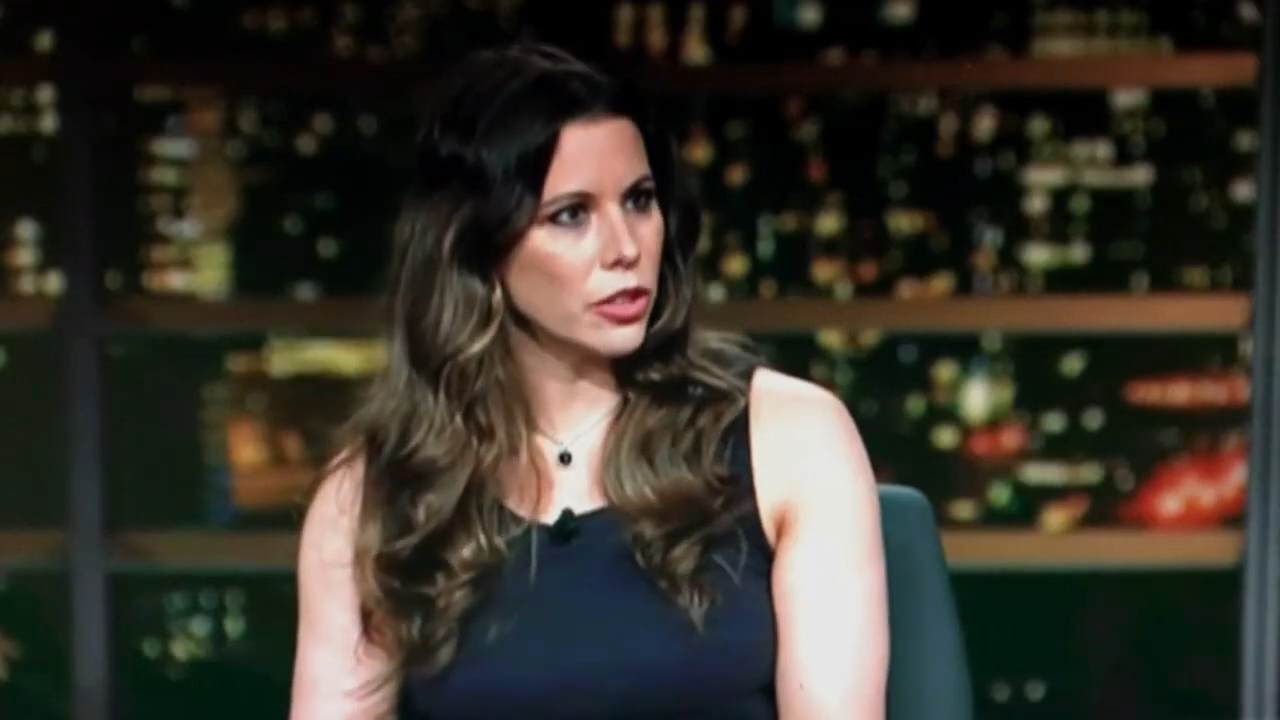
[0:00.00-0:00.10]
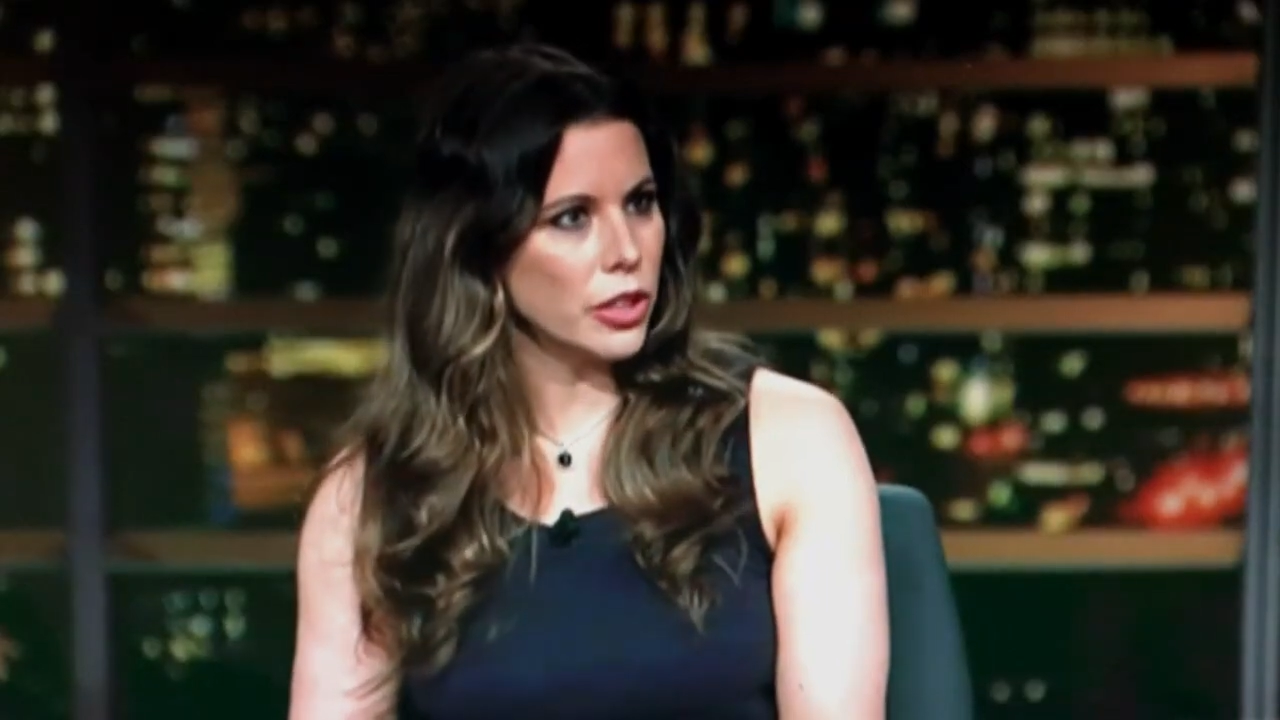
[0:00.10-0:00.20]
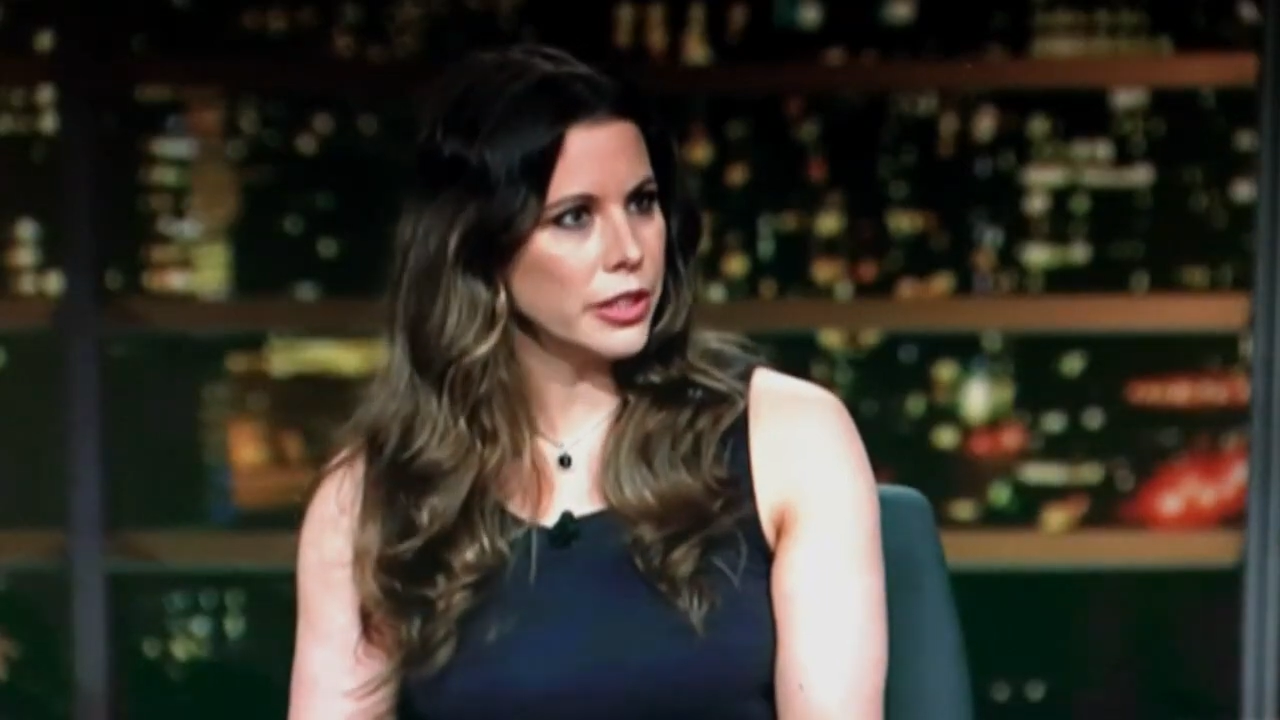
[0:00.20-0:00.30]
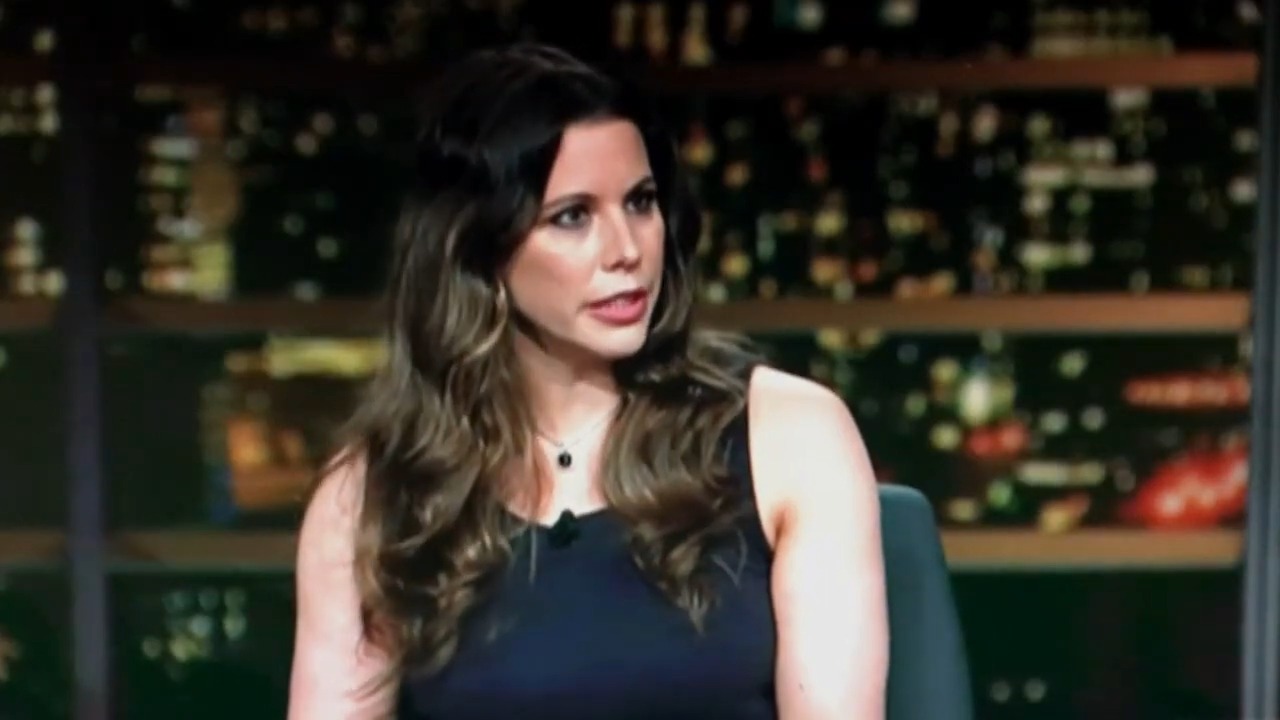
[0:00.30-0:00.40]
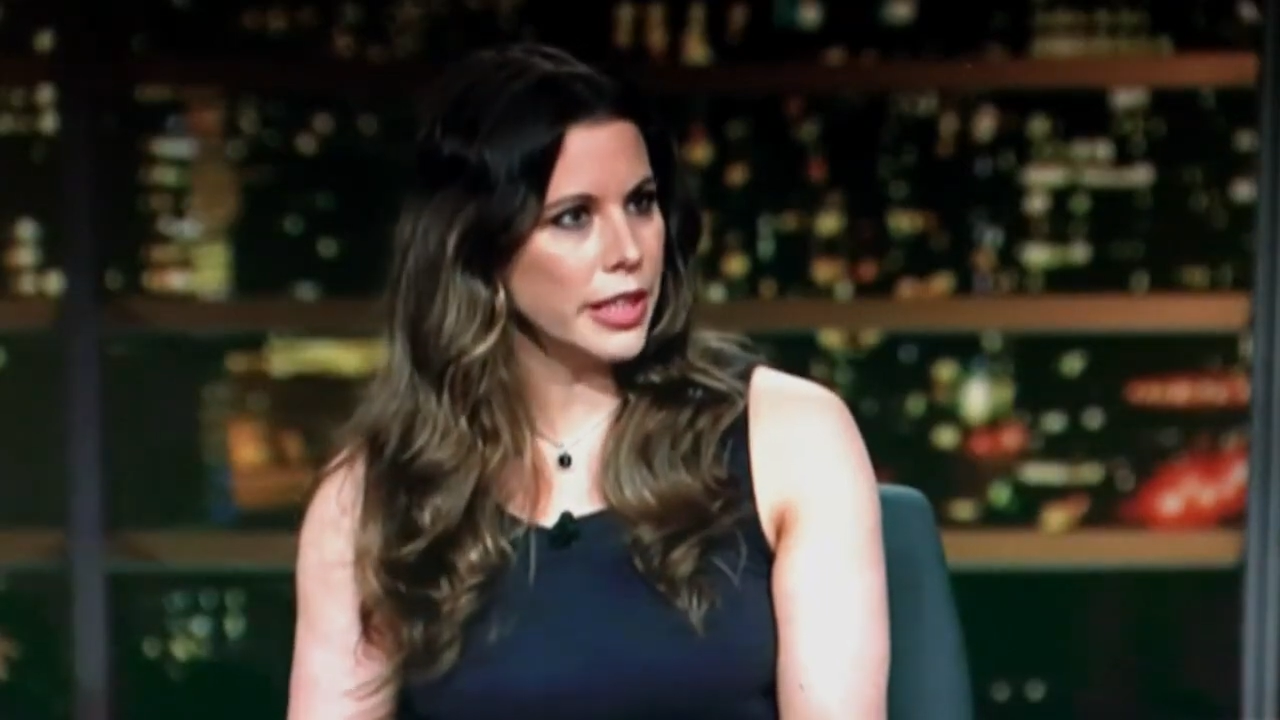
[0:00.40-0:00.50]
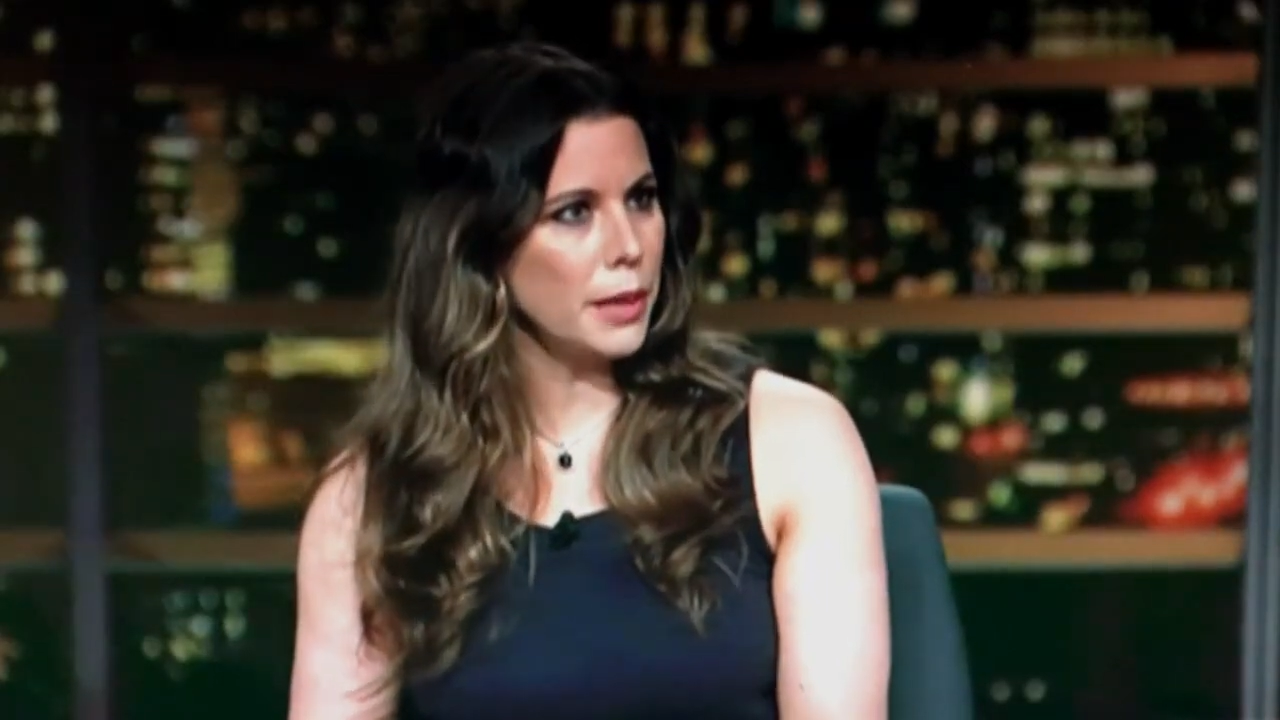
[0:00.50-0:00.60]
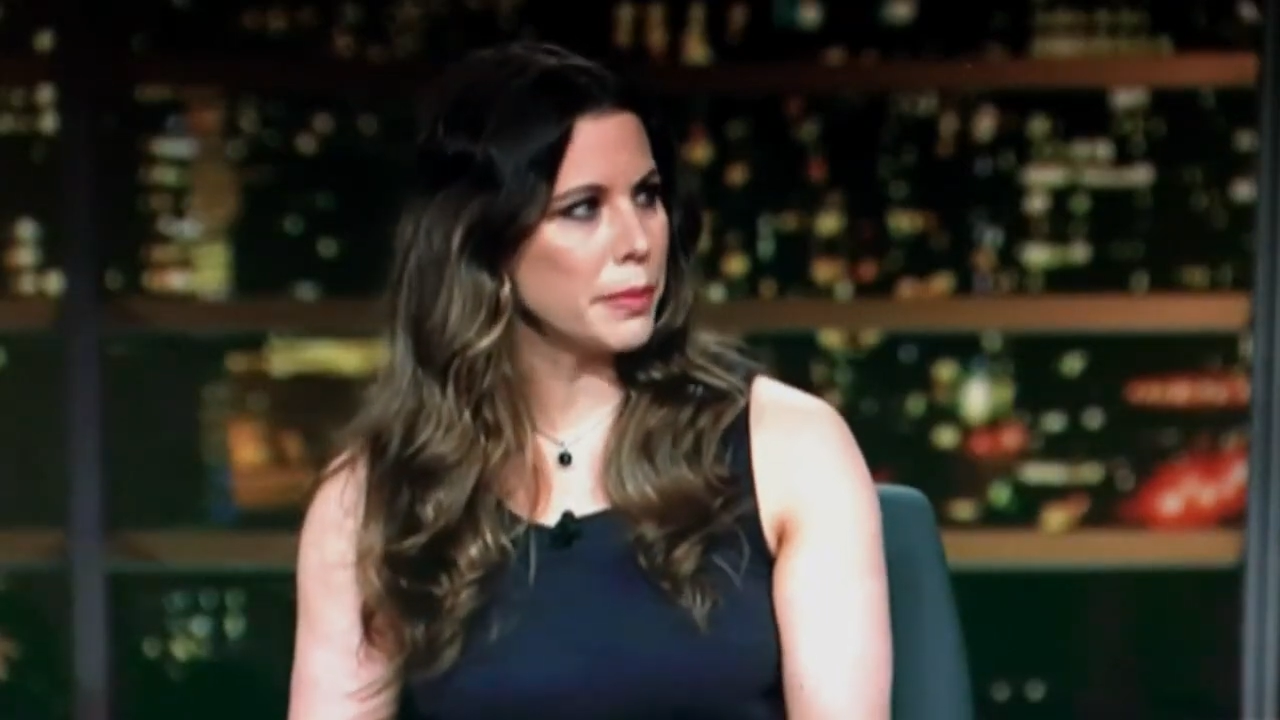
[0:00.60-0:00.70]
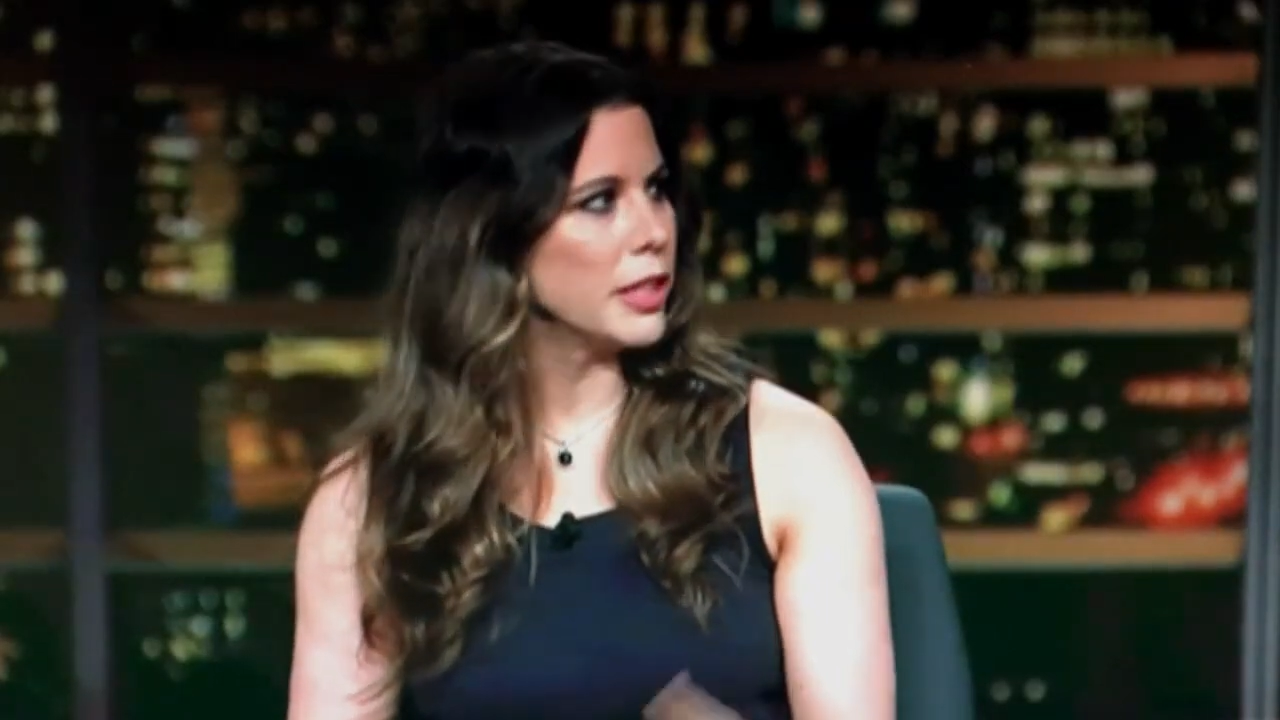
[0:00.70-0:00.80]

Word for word: couldn't keep,